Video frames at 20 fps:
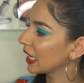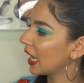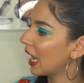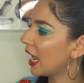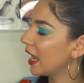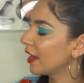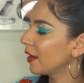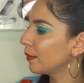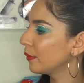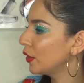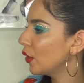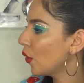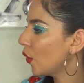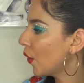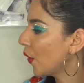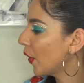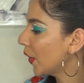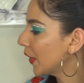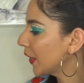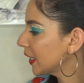I am
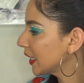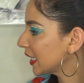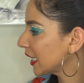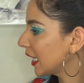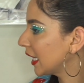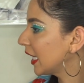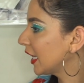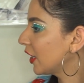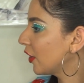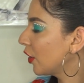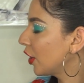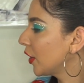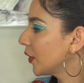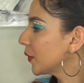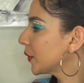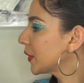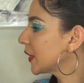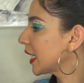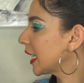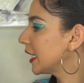yours, and then the
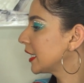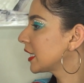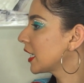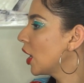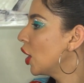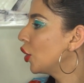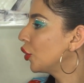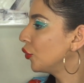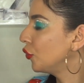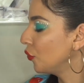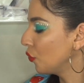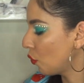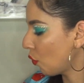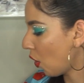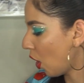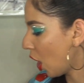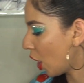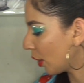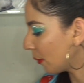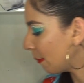other says
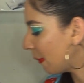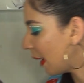you are